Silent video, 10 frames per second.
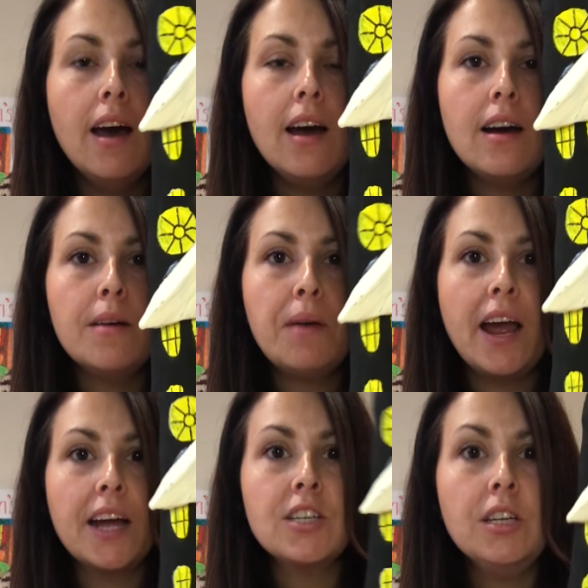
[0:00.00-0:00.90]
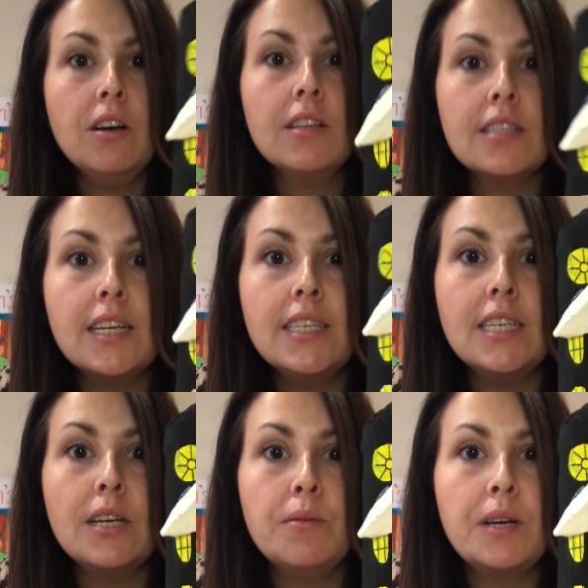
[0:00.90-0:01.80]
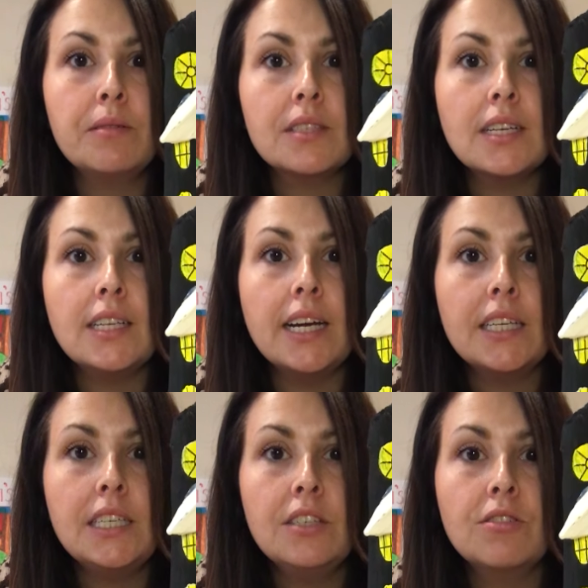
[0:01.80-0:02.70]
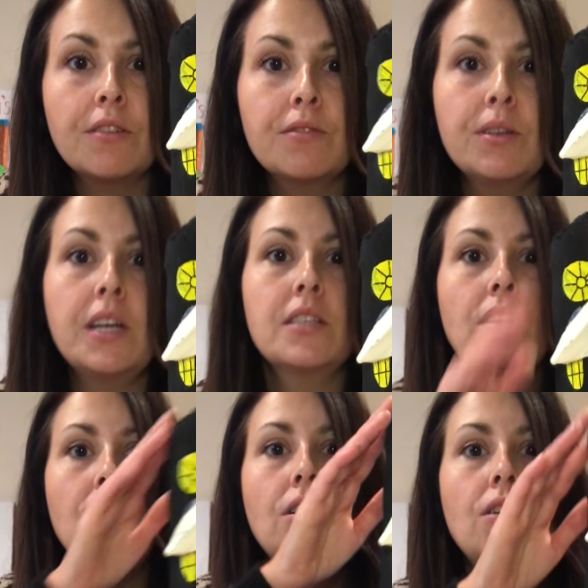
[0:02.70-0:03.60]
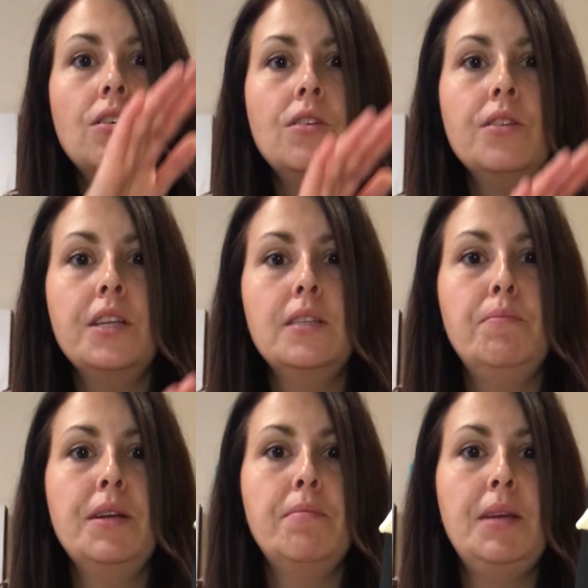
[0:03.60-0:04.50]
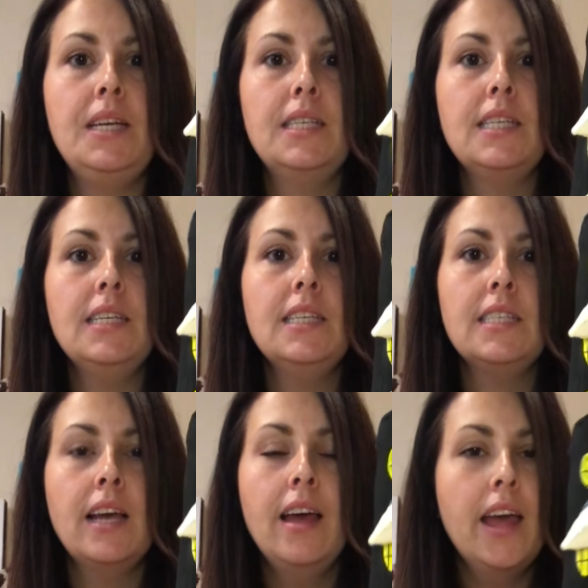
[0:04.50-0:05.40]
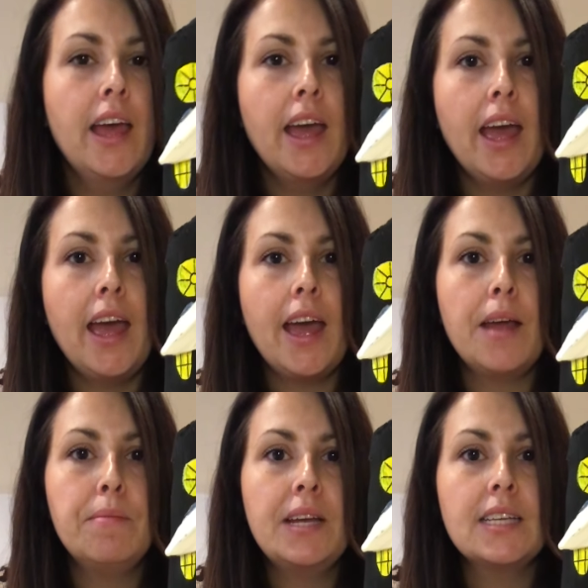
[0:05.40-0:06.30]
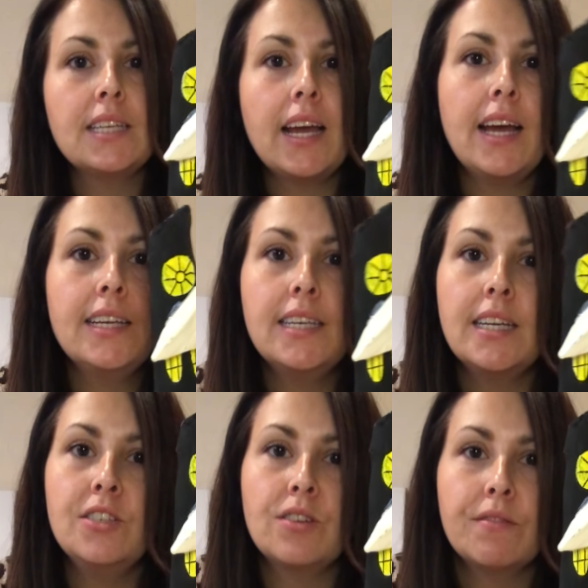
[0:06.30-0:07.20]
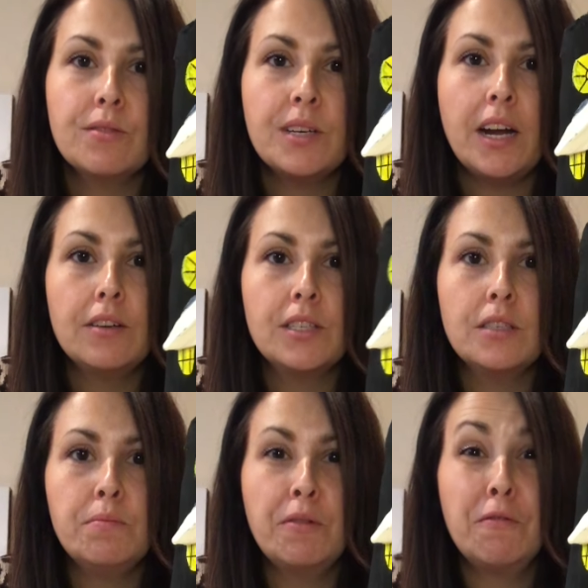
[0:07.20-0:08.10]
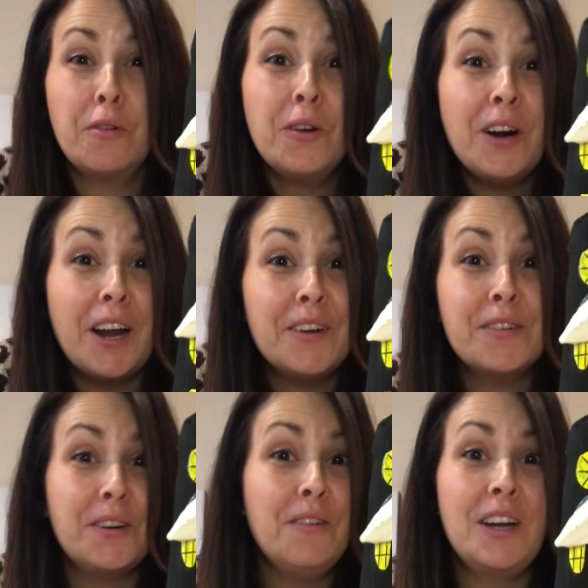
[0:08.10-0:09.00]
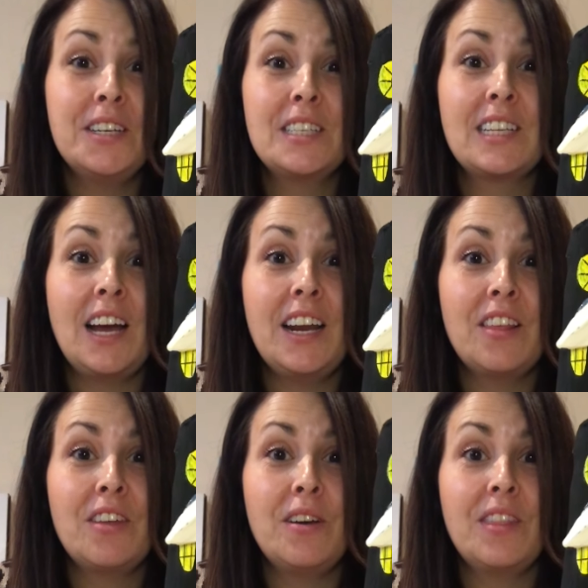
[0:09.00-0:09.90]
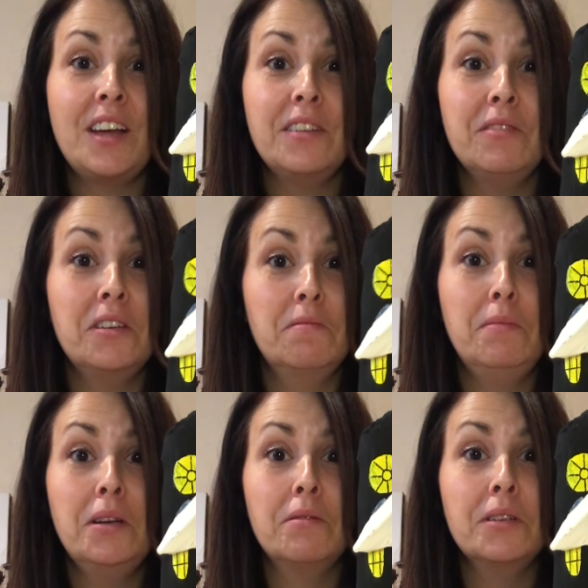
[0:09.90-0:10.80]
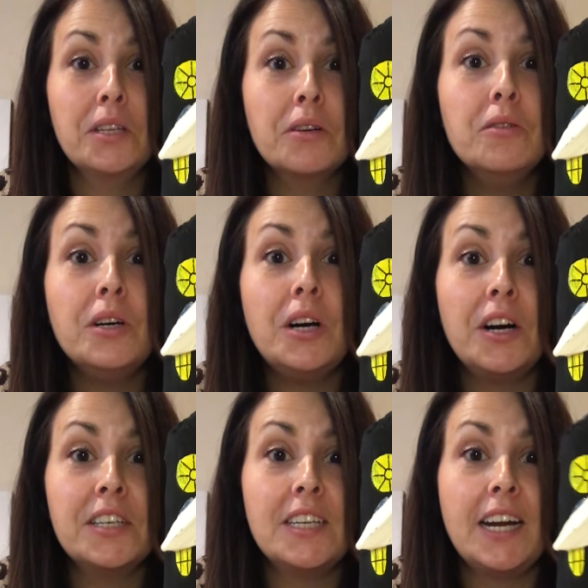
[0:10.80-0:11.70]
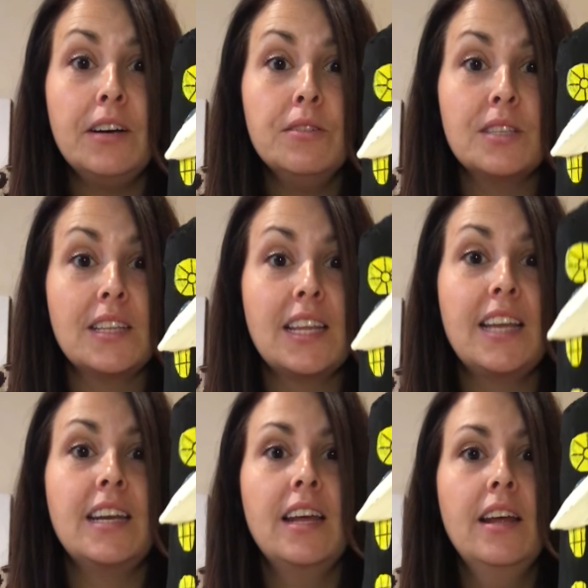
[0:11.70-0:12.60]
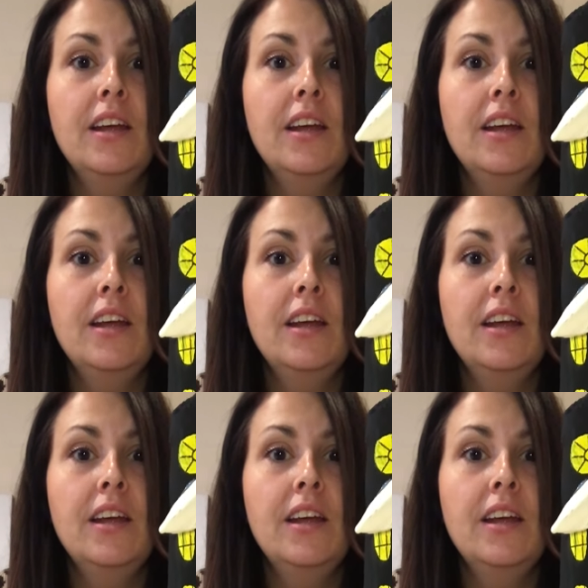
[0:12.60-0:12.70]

I actually got this idea when I was collecting driftwood. I saw all these big pieces, and because I had done driftwood houses before, I don't know, I just kind of thought that would be a really cool haunted house. And then